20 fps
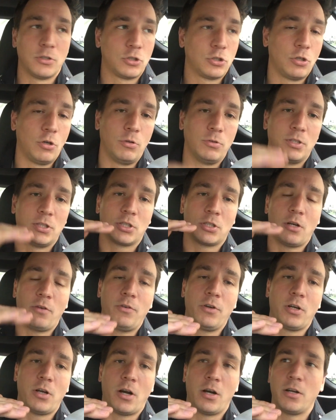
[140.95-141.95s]
So
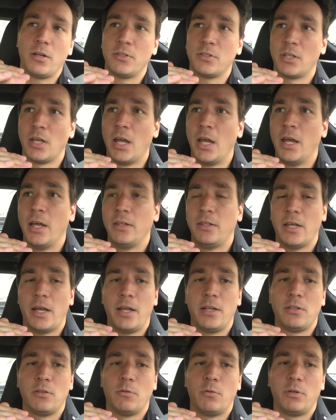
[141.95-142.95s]
Discovery Gardens,
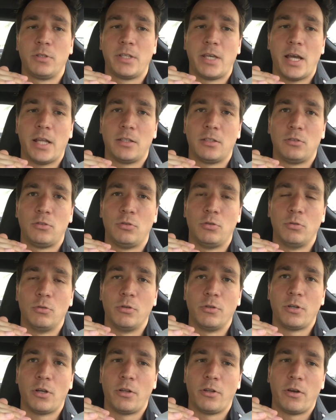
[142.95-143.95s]
then you would get
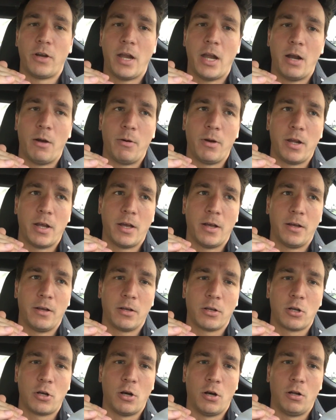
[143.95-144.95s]
to another area
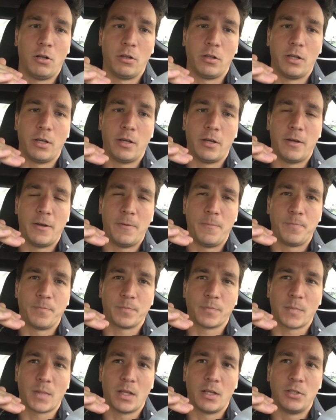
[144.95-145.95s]
called
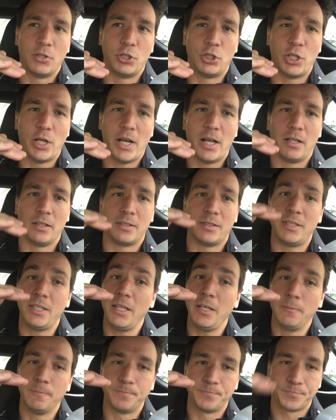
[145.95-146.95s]

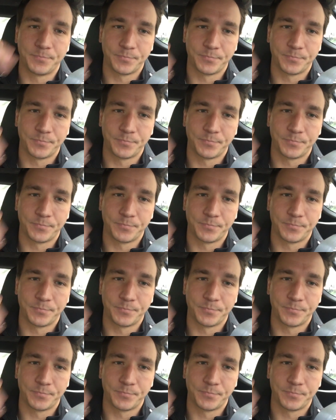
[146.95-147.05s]
JLT,